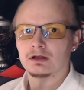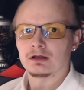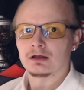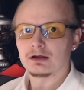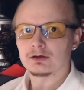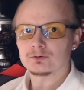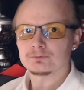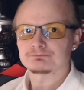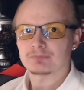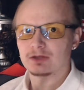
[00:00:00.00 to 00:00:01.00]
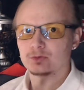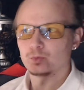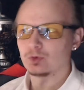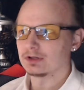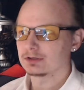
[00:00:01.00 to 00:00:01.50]
Hello and
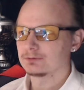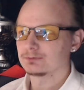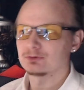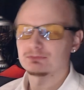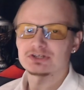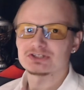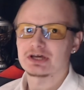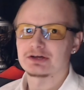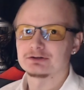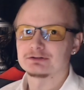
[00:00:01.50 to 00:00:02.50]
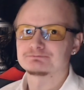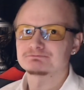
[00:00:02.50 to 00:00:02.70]
welcome to my channel.